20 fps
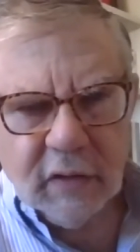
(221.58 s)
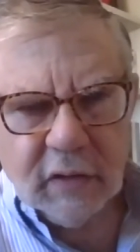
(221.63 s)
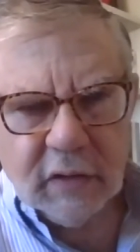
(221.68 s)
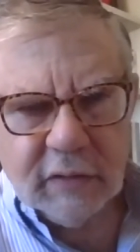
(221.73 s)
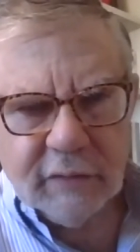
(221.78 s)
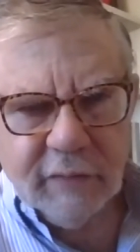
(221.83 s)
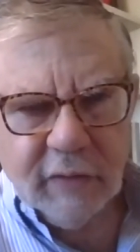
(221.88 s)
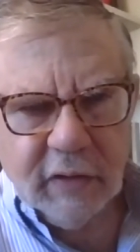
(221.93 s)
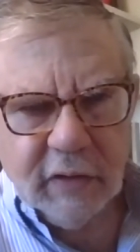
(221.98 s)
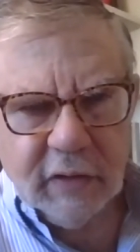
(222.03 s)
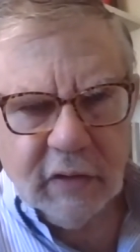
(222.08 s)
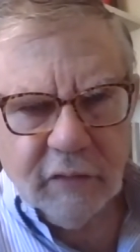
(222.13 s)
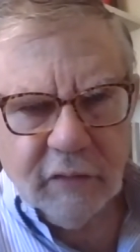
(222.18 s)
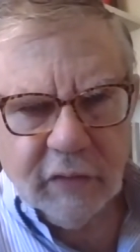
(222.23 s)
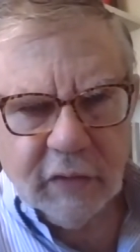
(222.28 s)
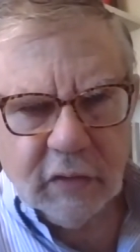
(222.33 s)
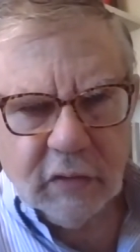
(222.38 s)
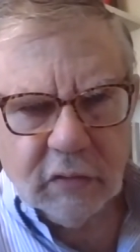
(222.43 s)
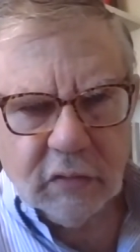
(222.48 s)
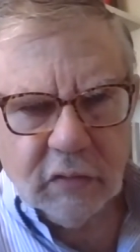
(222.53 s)
it's very
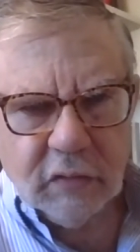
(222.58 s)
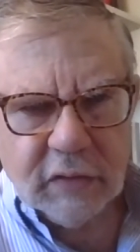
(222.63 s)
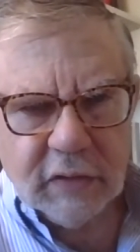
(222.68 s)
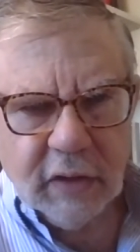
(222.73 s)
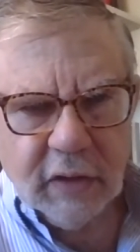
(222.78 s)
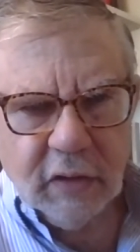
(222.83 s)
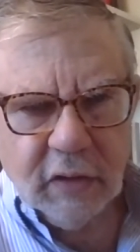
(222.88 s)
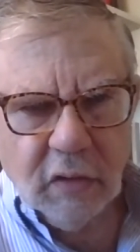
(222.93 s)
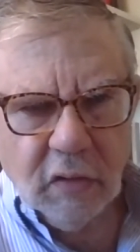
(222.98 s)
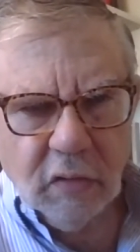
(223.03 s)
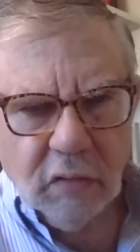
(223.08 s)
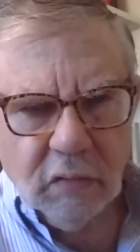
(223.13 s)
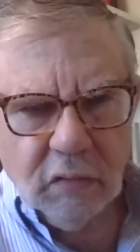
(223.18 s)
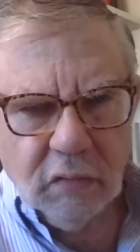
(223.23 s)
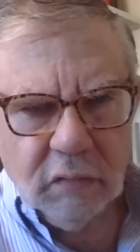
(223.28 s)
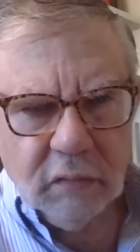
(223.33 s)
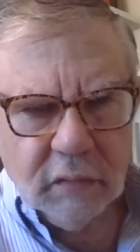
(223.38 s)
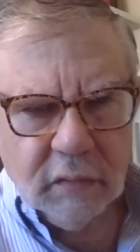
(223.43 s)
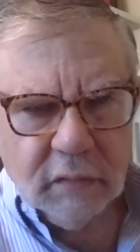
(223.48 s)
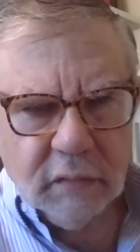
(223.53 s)
difficult to say
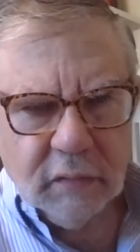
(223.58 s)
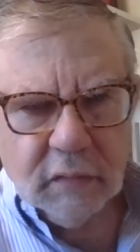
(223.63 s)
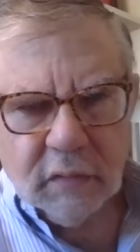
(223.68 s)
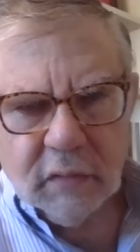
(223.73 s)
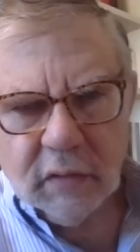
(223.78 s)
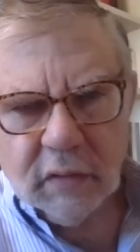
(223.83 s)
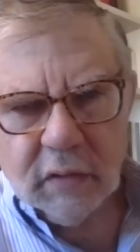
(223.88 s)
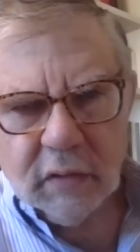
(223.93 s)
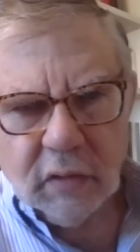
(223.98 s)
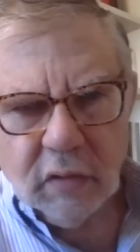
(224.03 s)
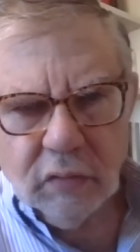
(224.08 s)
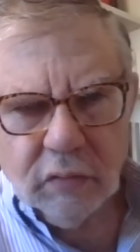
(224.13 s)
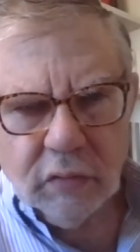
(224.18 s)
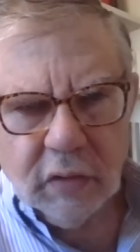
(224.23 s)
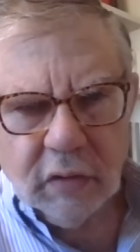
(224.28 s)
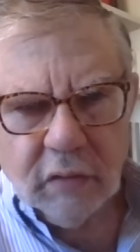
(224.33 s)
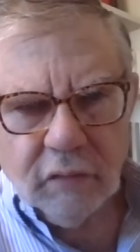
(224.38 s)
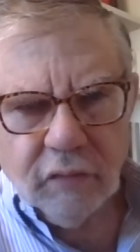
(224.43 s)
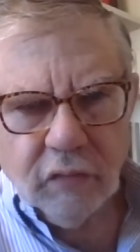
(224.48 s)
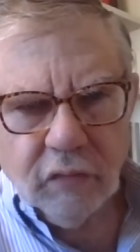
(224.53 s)
no,
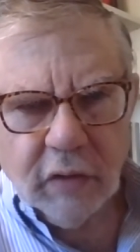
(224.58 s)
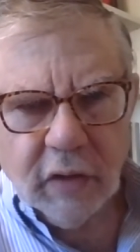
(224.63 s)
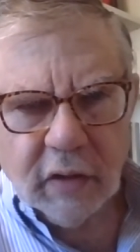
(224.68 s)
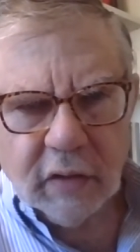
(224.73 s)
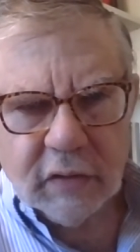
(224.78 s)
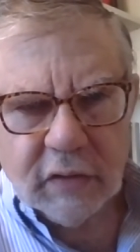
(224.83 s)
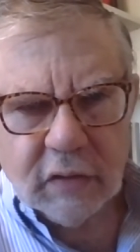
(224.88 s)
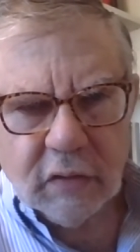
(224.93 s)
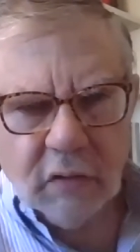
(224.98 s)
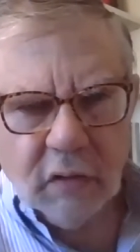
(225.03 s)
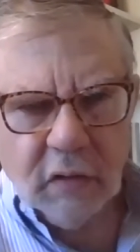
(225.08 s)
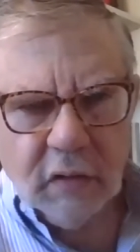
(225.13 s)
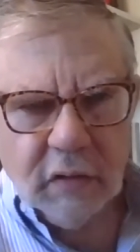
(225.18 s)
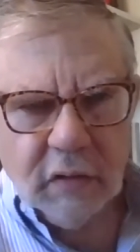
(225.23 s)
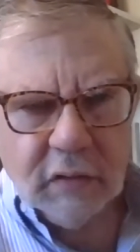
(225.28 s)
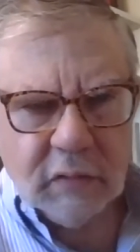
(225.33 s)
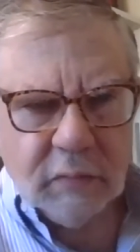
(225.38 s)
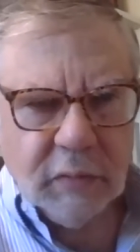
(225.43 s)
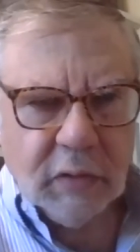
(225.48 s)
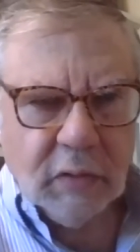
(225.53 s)
including for young
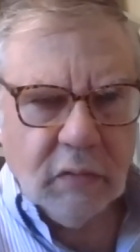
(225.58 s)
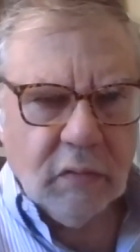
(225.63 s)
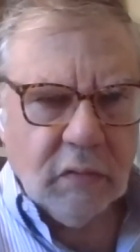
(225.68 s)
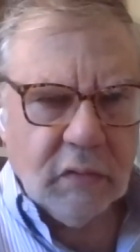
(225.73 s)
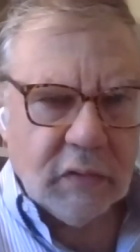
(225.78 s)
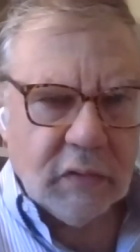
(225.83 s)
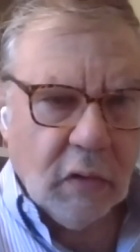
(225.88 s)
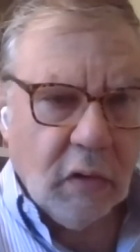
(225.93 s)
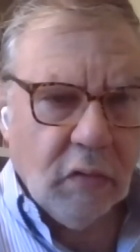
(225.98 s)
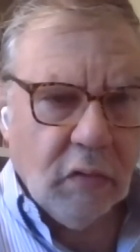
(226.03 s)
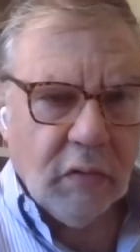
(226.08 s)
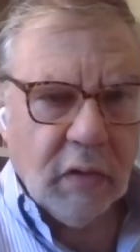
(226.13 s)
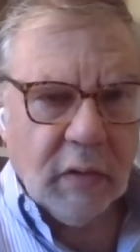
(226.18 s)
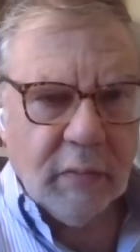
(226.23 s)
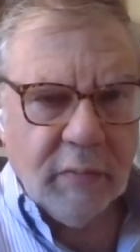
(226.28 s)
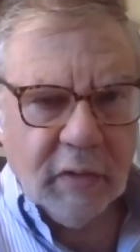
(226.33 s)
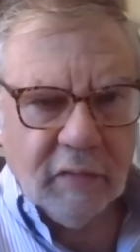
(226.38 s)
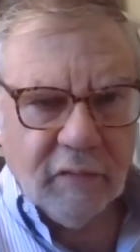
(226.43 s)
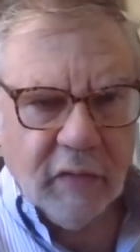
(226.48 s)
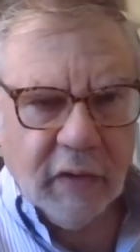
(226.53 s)
scholars, because, oh,
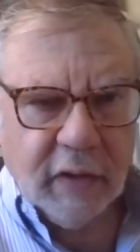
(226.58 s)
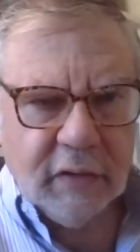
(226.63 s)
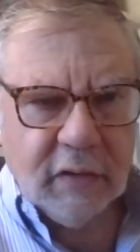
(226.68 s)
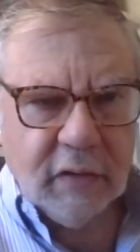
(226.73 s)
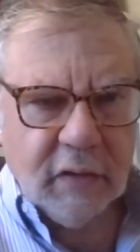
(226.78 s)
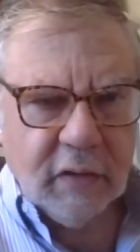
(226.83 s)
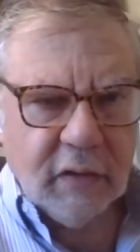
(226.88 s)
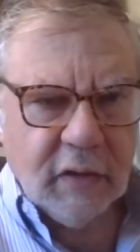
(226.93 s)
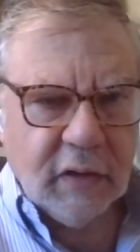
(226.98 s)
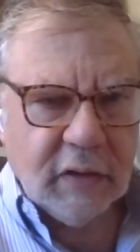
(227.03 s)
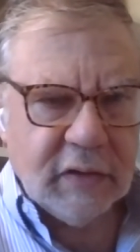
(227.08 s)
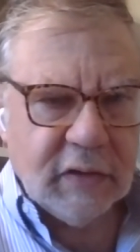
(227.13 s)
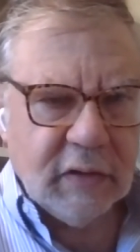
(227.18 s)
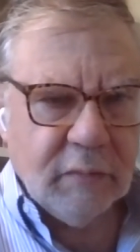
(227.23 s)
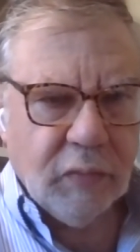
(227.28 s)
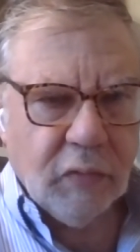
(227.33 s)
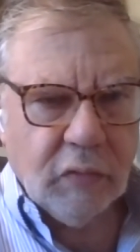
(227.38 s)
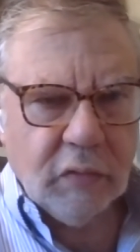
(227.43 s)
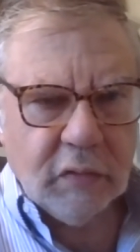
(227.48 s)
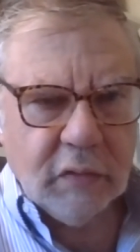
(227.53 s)
I'm invited, that's
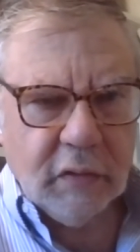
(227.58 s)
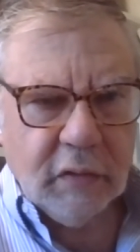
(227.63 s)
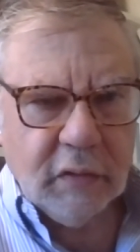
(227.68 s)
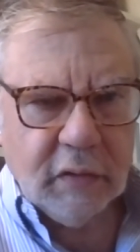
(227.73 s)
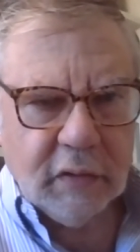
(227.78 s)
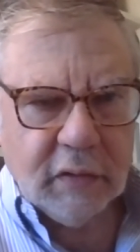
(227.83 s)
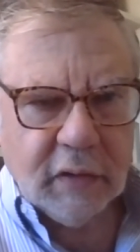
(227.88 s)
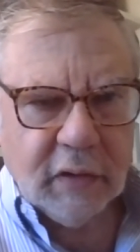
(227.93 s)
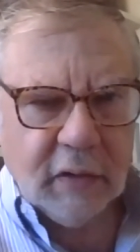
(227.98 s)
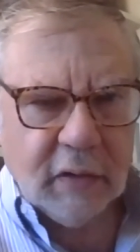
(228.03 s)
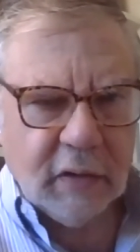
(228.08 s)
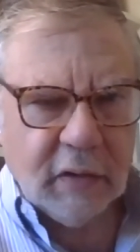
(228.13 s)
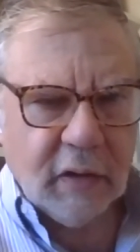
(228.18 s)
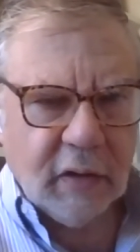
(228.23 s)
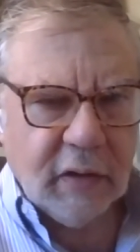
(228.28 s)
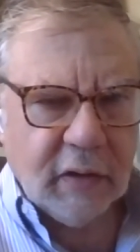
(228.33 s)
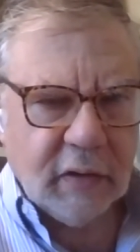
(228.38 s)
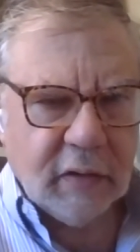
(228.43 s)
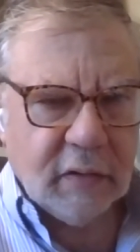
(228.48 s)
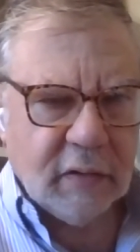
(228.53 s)
important, and
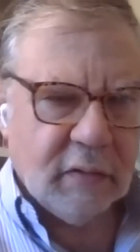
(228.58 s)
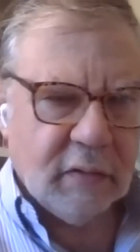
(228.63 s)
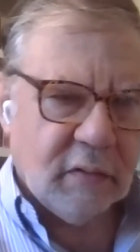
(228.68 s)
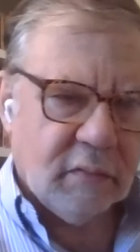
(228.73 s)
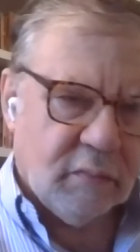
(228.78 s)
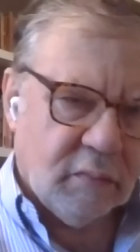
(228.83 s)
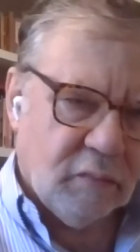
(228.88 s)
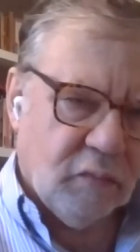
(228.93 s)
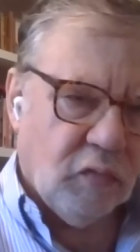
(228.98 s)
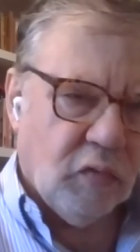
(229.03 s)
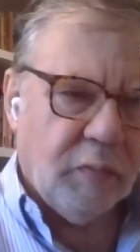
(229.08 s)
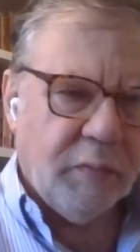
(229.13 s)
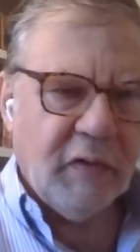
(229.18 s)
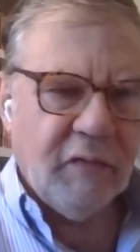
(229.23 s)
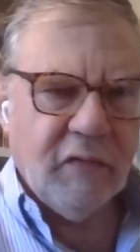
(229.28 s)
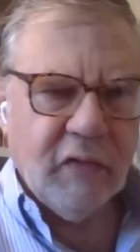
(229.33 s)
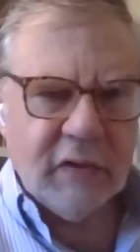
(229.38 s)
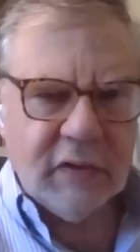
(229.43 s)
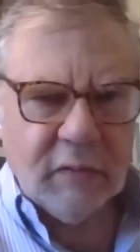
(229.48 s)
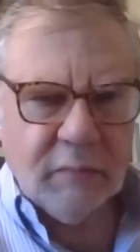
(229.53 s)
I will
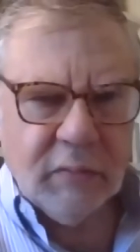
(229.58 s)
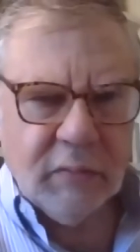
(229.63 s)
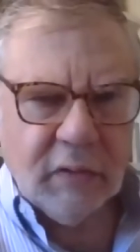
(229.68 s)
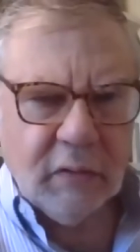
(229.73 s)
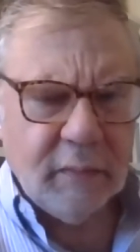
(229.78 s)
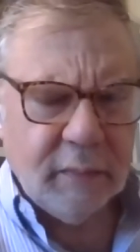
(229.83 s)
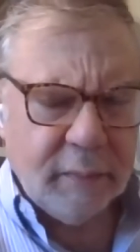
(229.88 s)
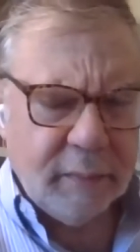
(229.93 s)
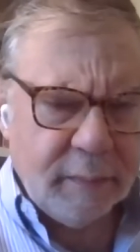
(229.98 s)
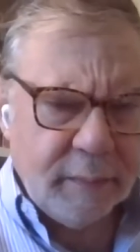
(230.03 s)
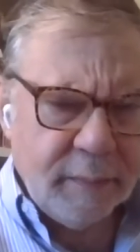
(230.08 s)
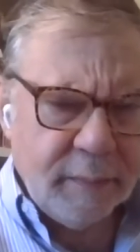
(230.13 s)
be visible.